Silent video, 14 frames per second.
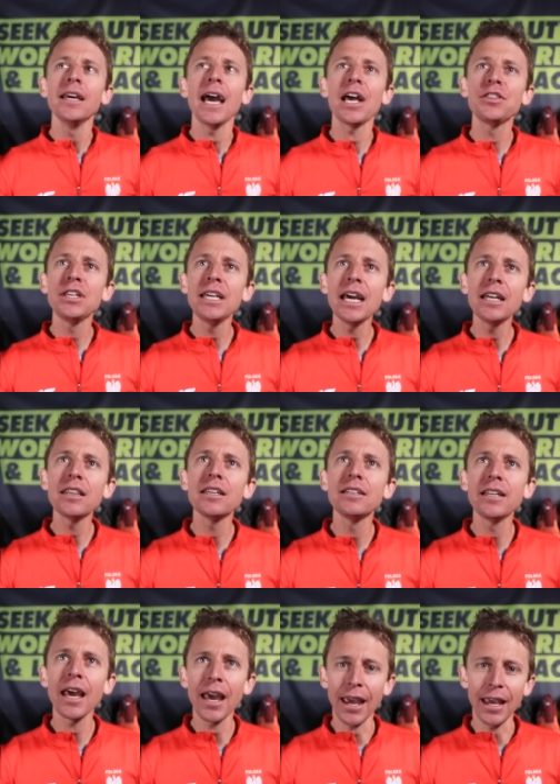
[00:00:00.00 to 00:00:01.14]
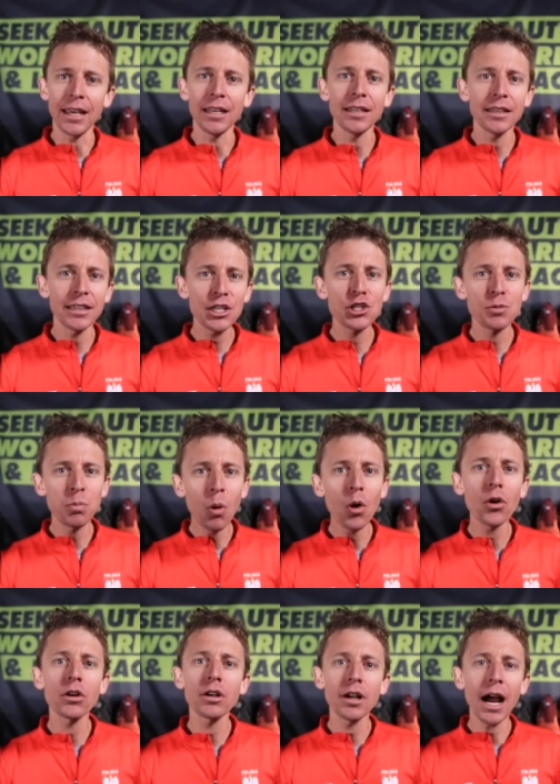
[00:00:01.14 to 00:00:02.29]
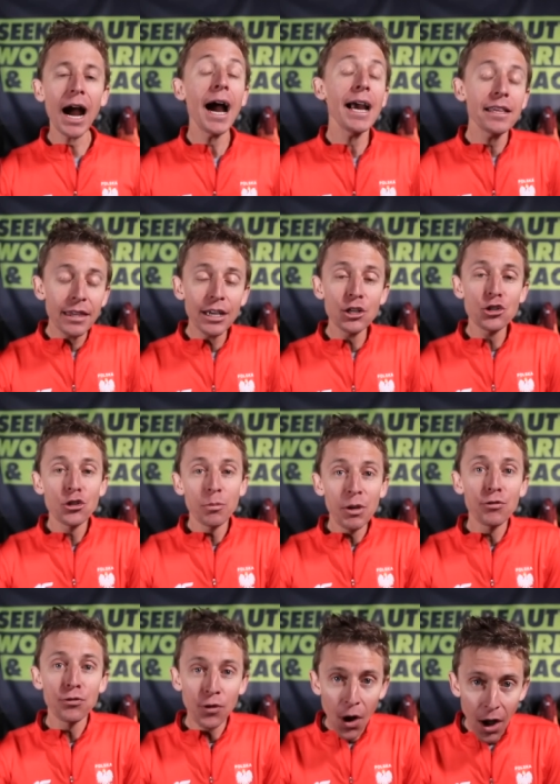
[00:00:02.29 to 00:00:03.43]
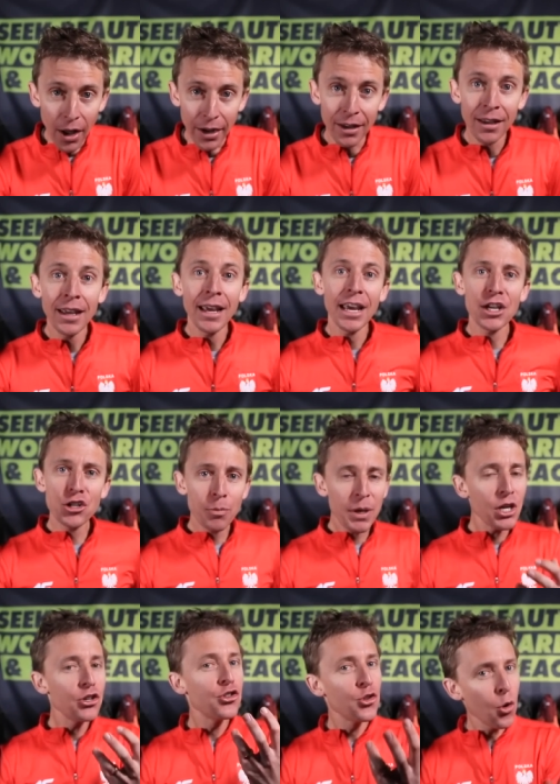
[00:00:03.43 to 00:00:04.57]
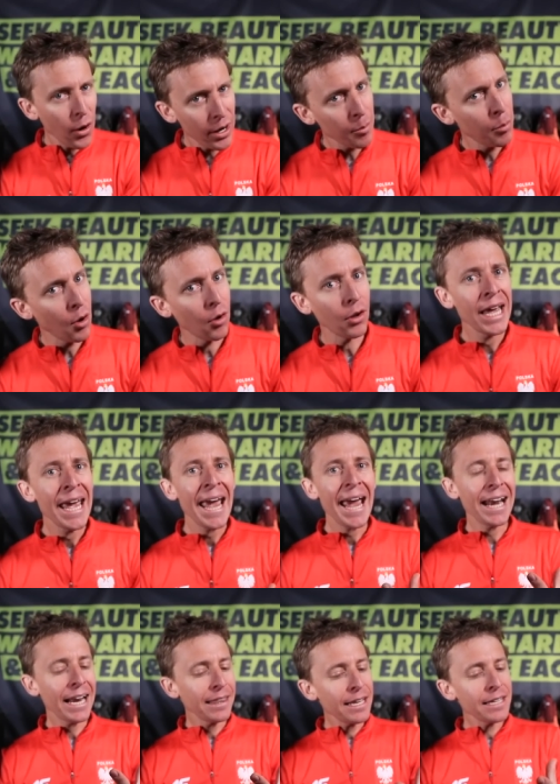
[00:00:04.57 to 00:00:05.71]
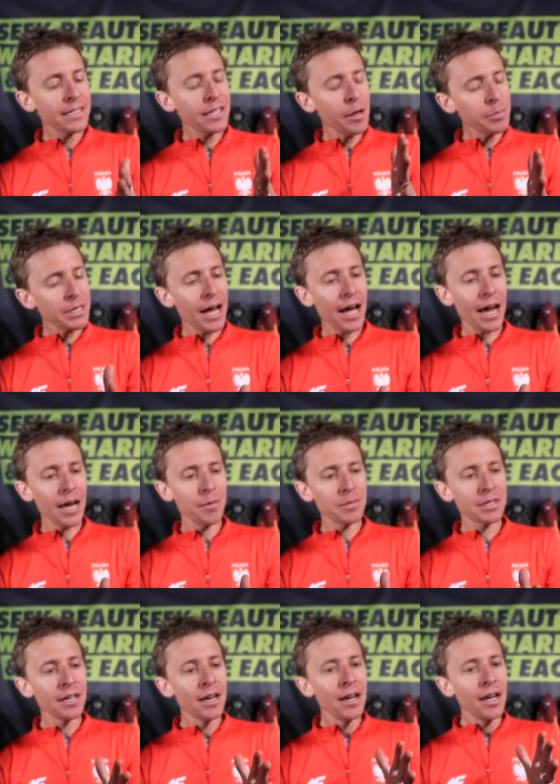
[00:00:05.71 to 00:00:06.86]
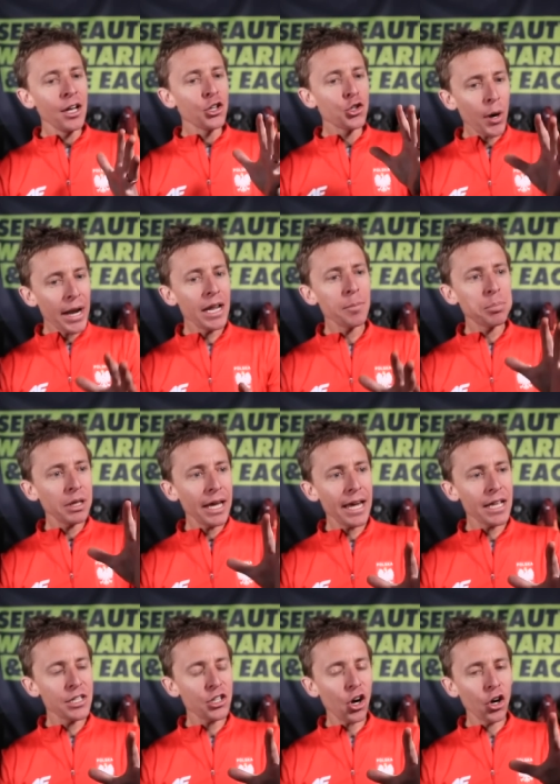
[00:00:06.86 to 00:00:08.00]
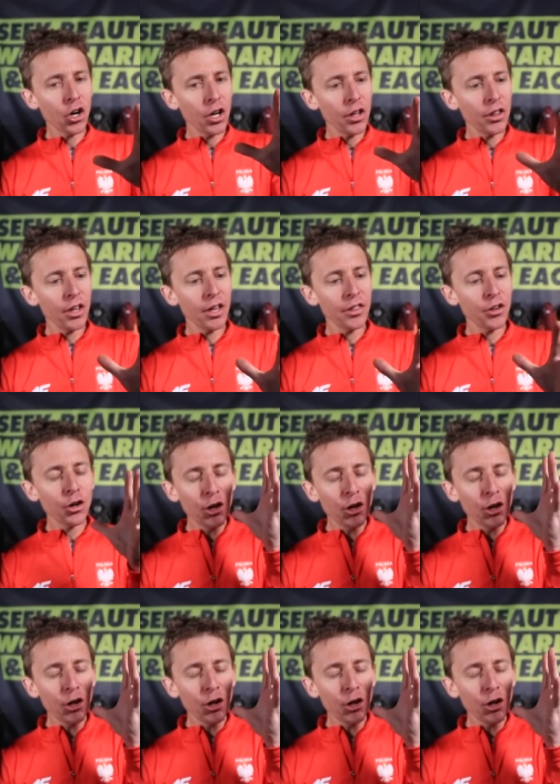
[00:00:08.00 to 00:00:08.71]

at the end of the day, this sport, I think it should be fun. It should be enjoyable. And I think sometimes training plans are, they're